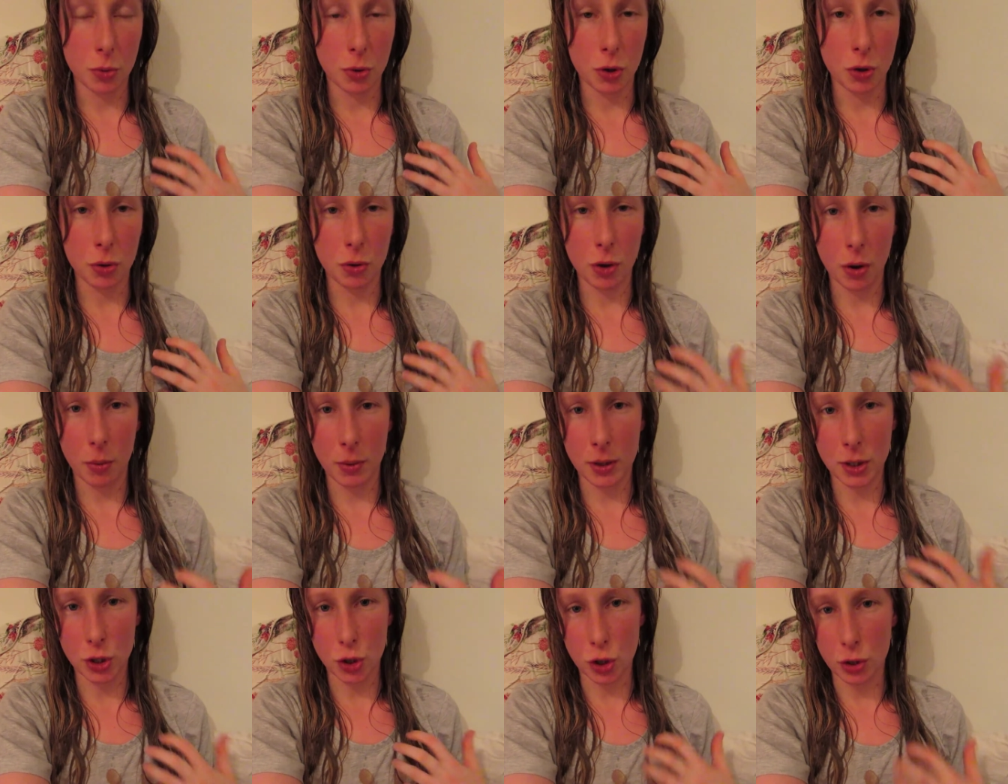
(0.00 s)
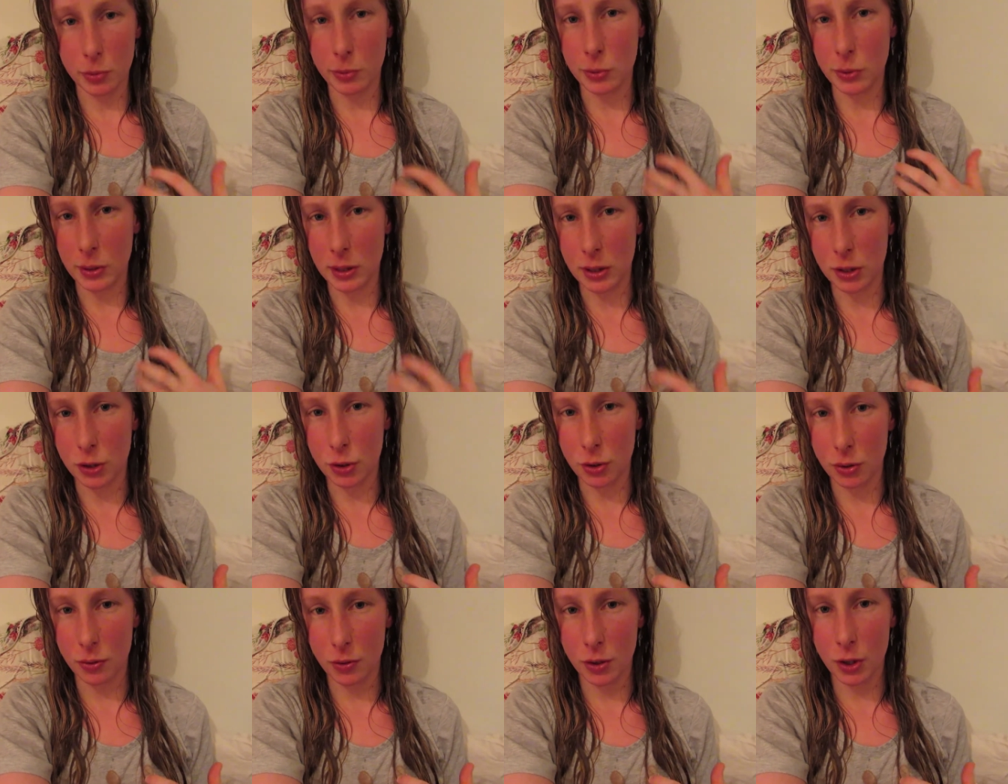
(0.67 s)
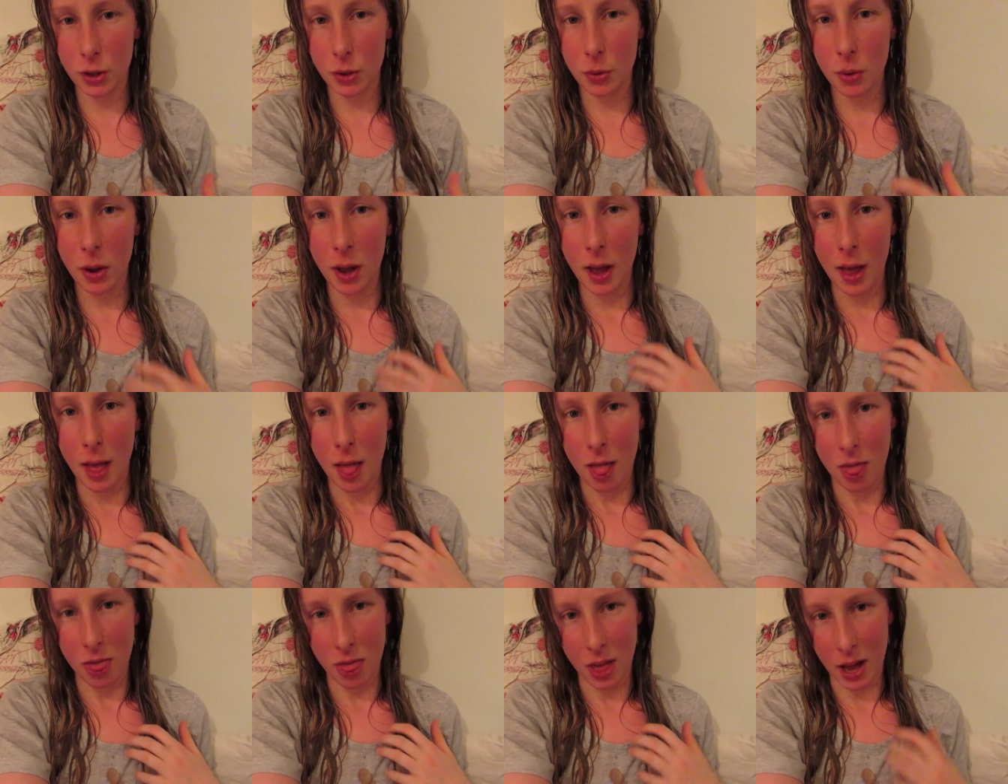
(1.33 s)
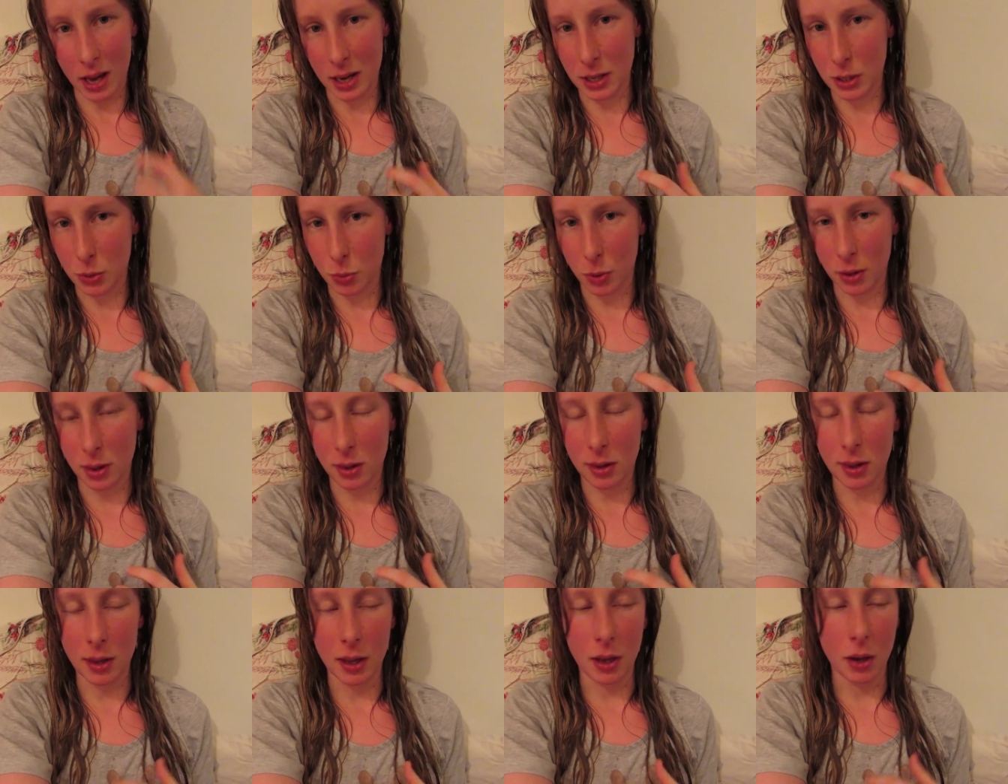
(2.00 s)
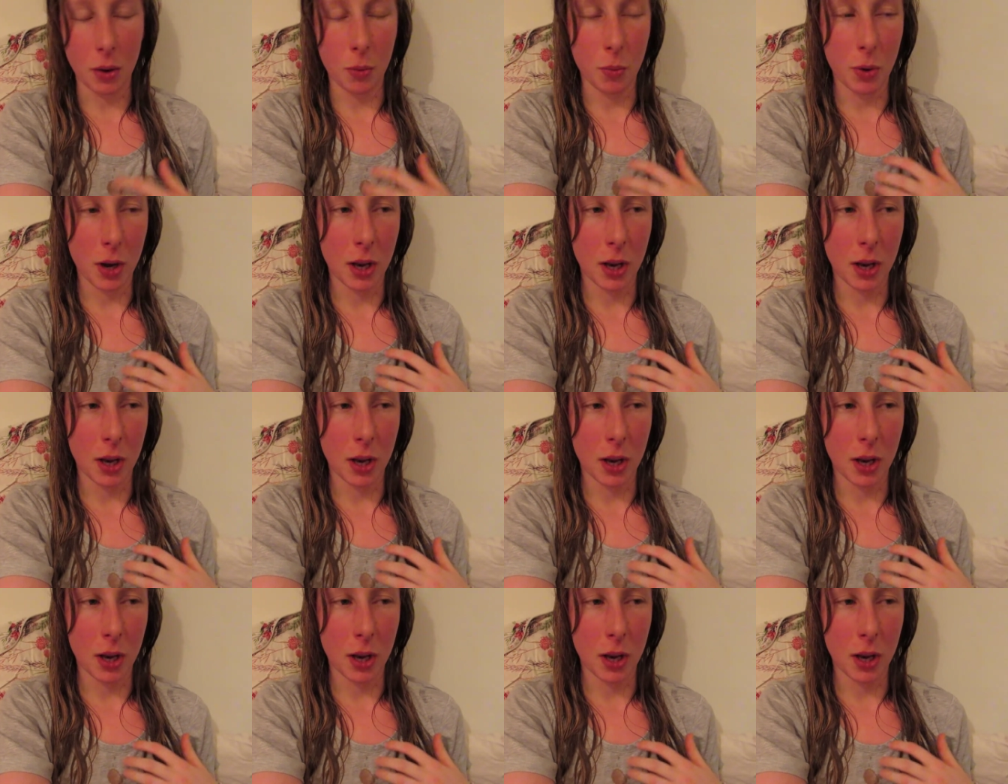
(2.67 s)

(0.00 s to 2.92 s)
and you know it's just between the two of you, that is one thing.